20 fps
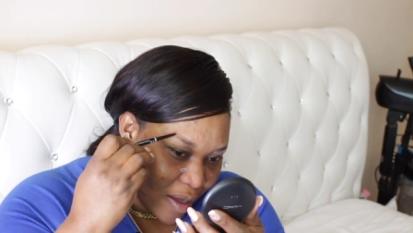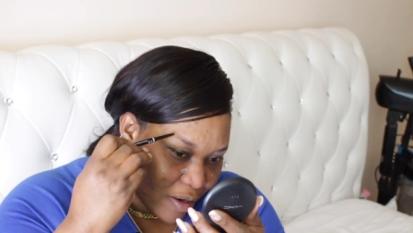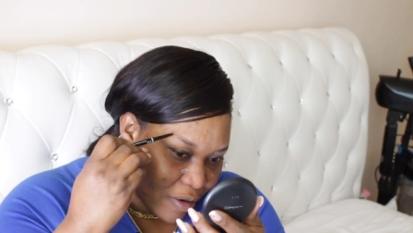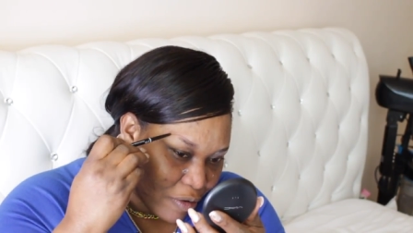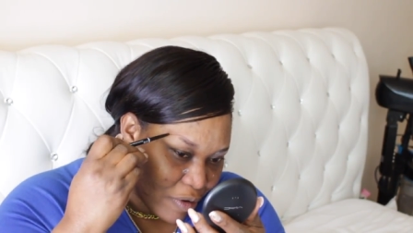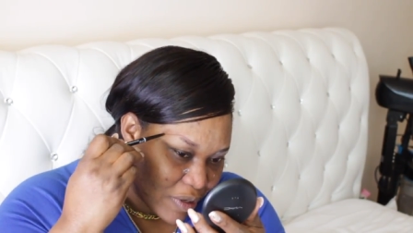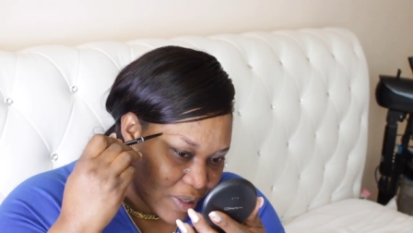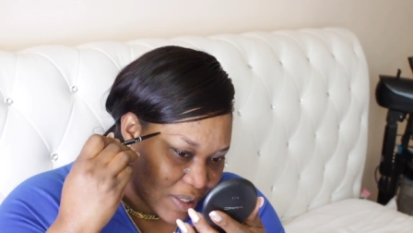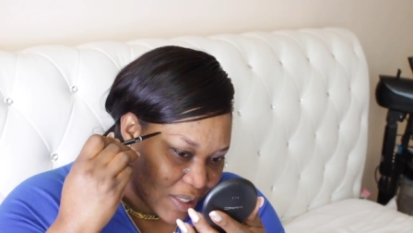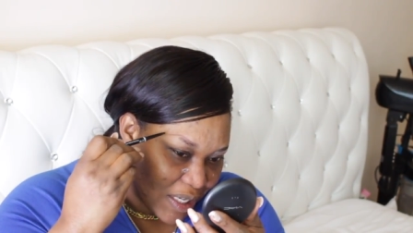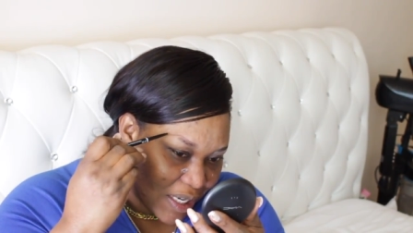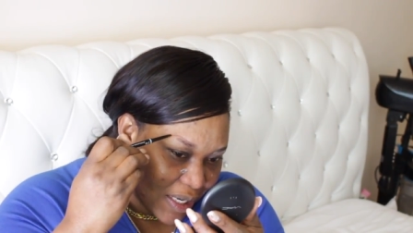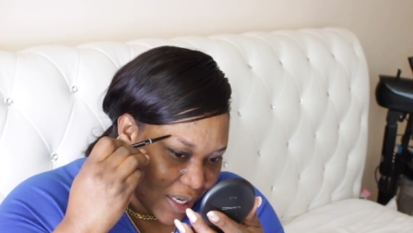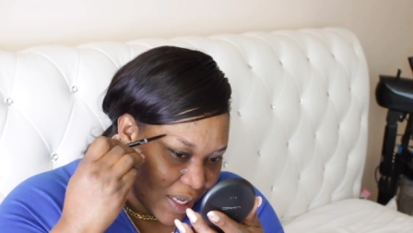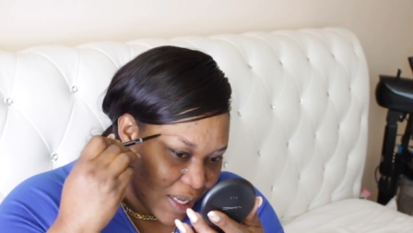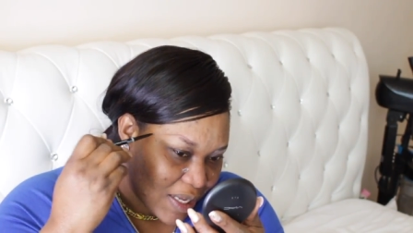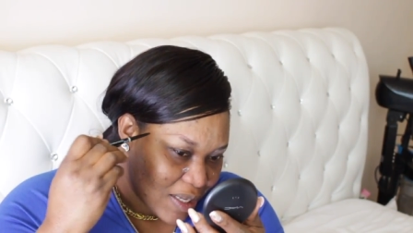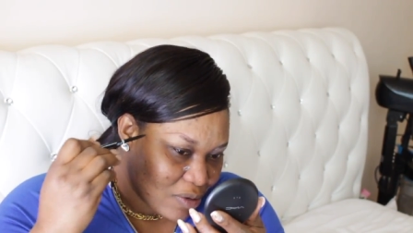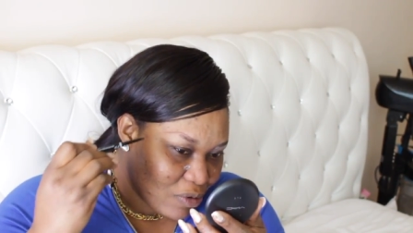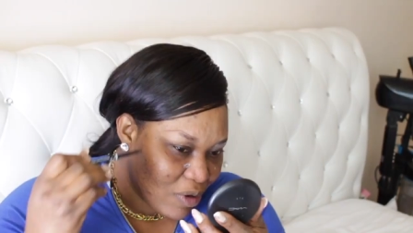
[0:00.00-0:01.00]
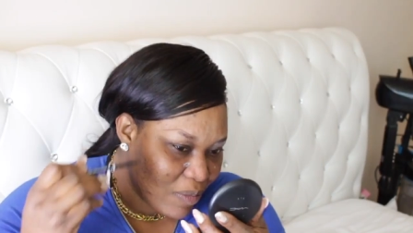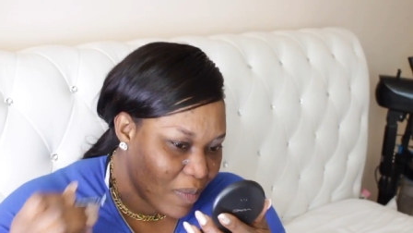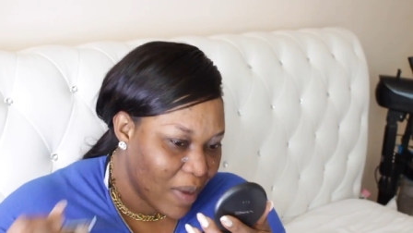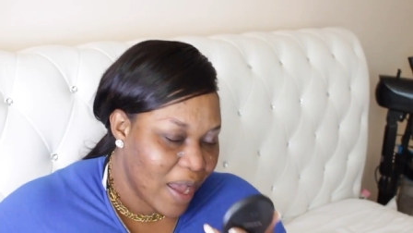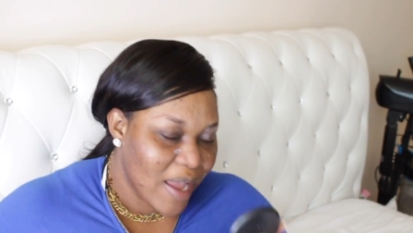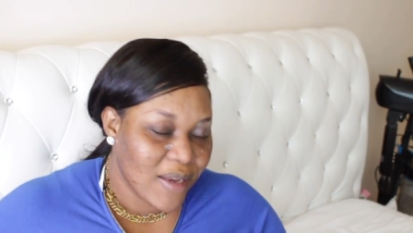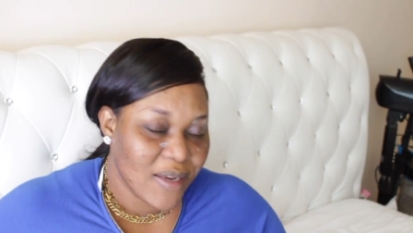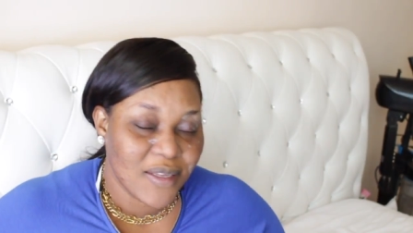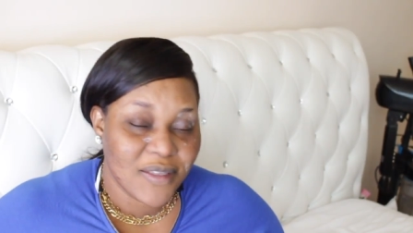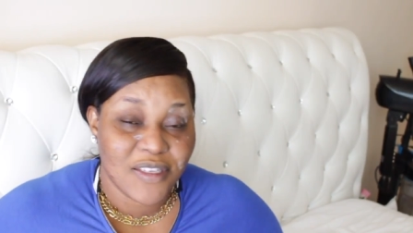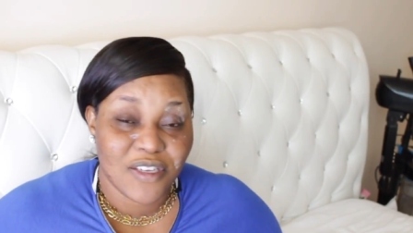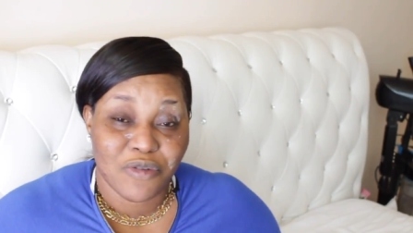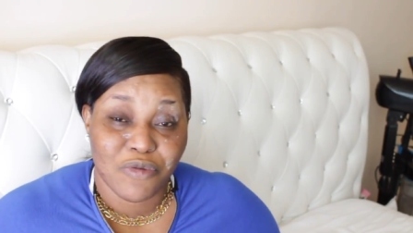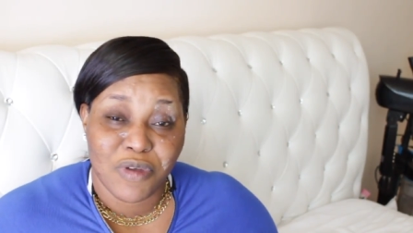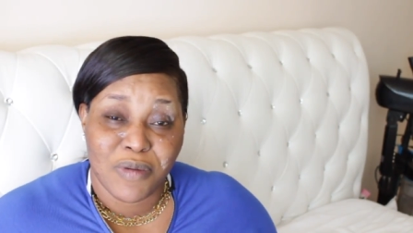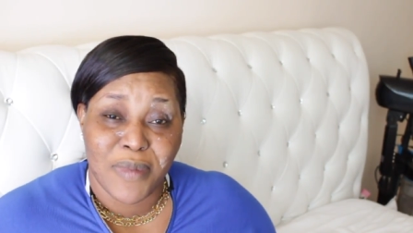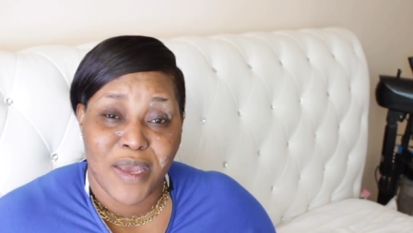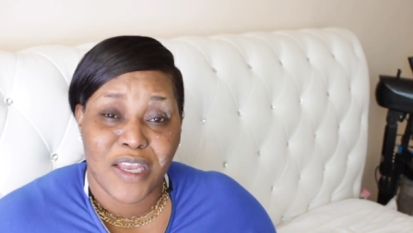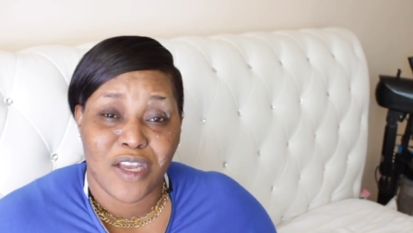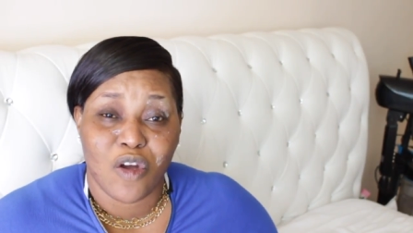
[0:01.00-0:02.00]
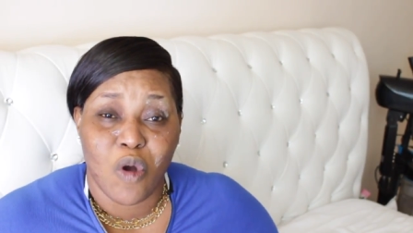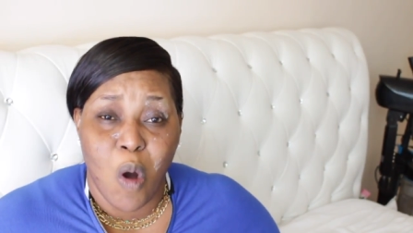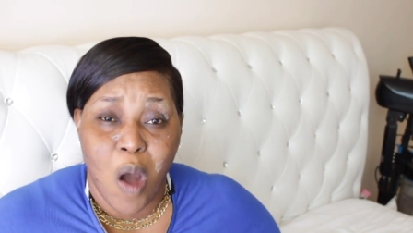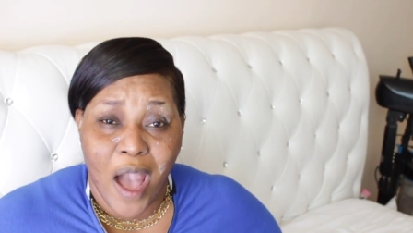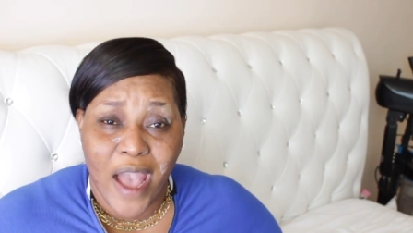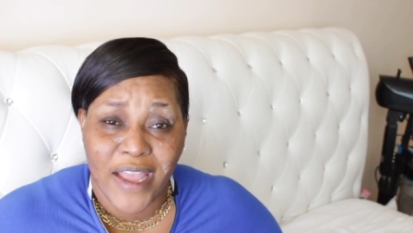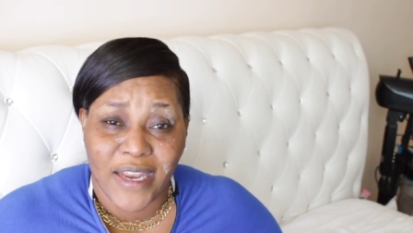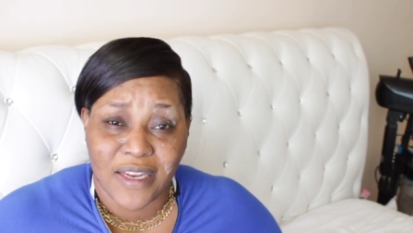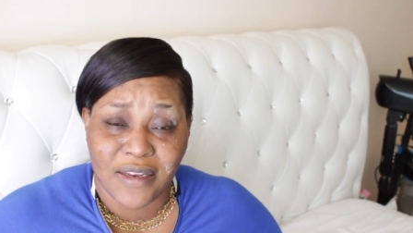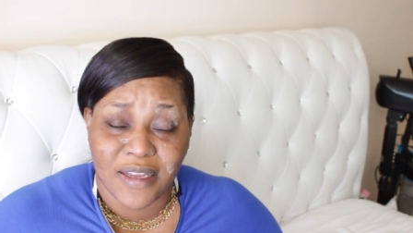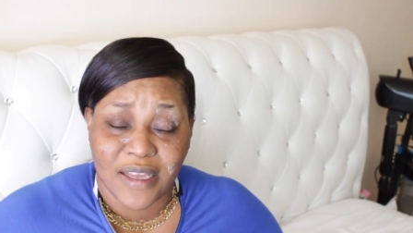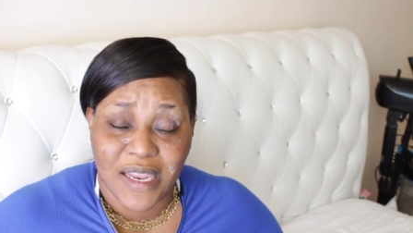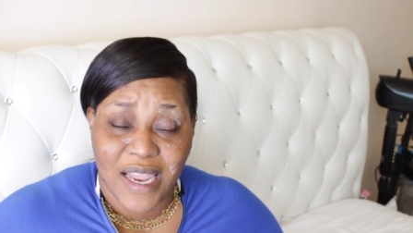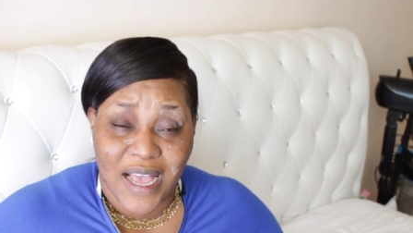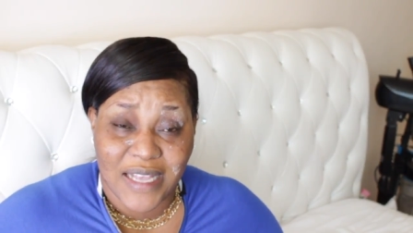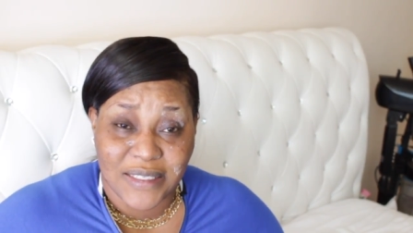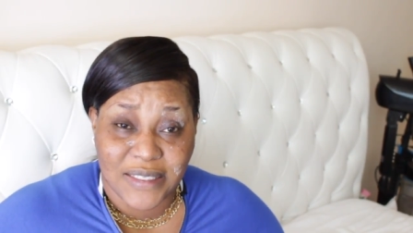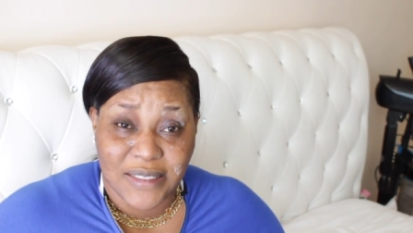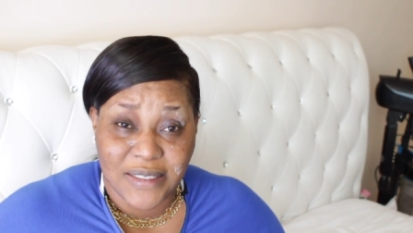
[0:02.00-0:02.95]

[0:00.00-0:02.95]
Christina is reminded to remain quiet in the class.